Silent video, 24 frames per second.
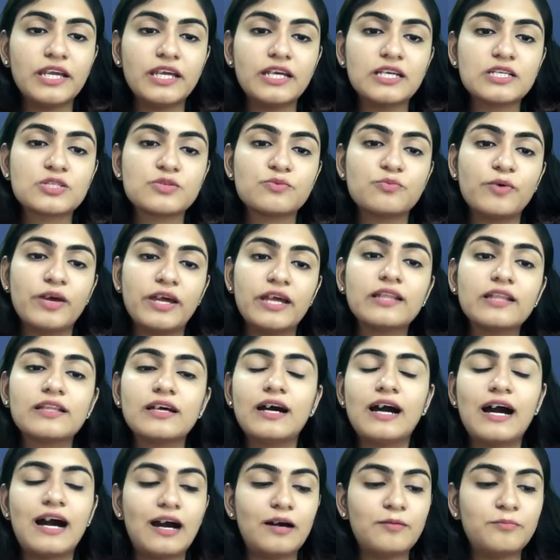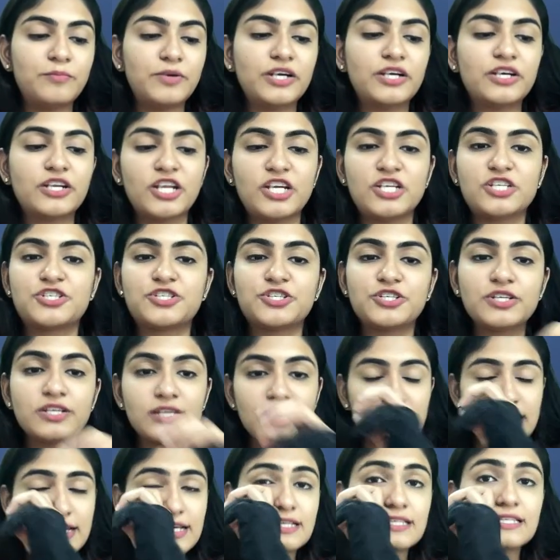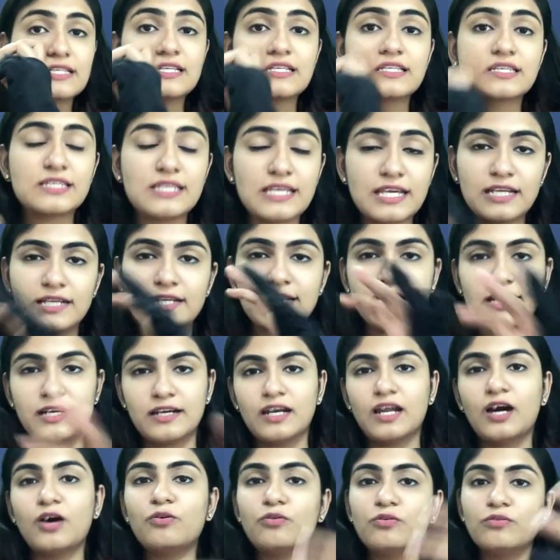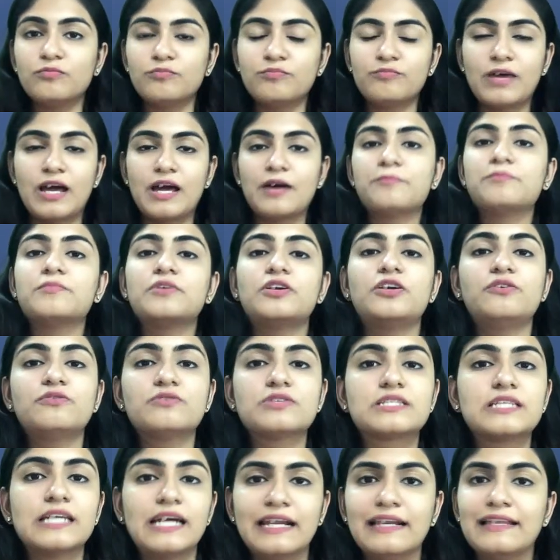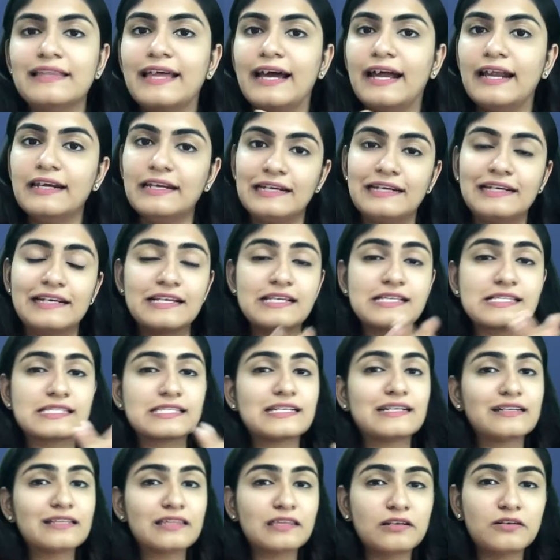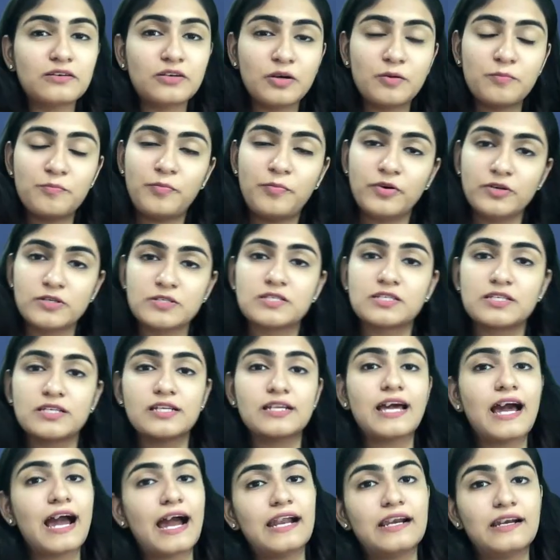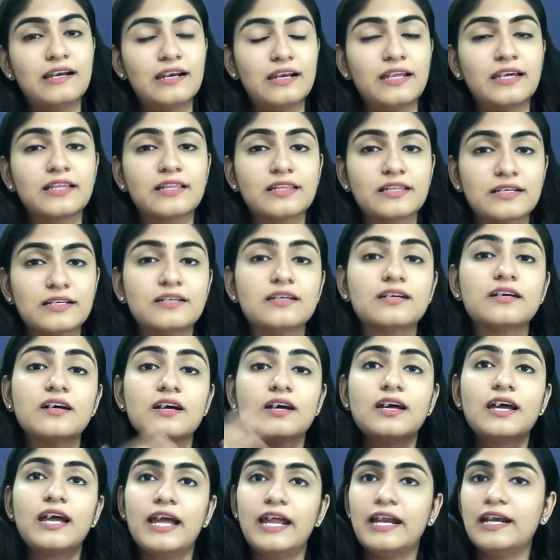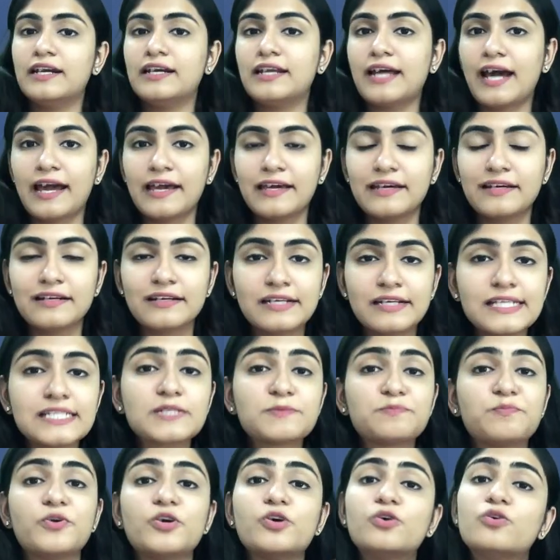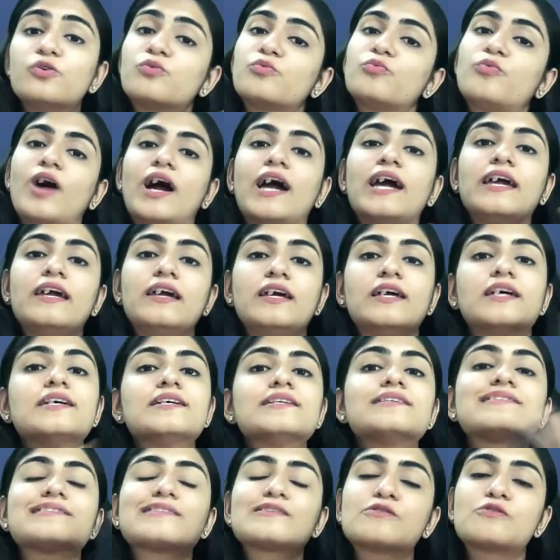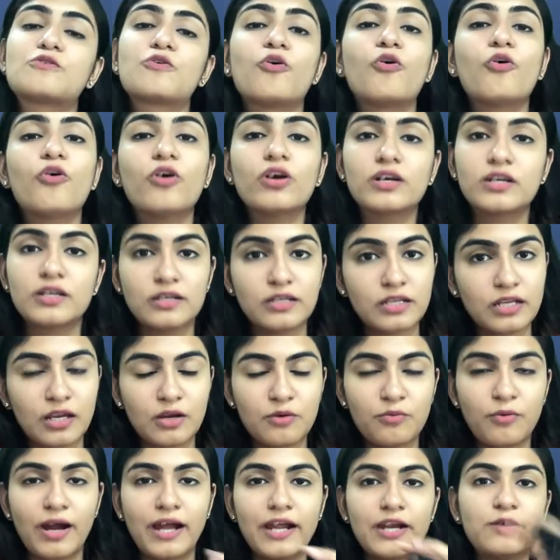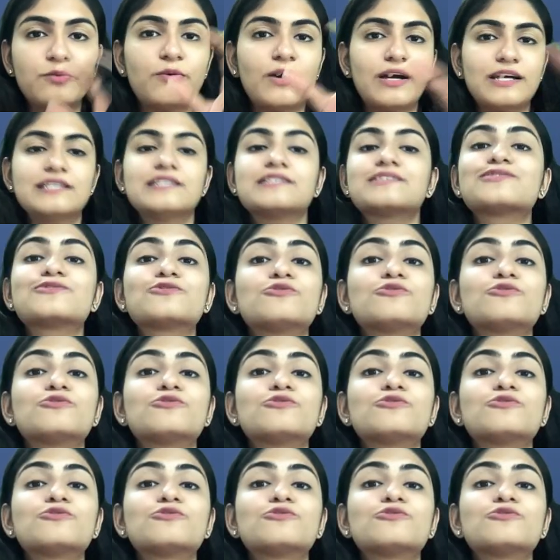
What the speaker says: is where the arbitration is seated. Now, ma'am, you said that it is a third person handling the entire dispute. Why is court required? Why is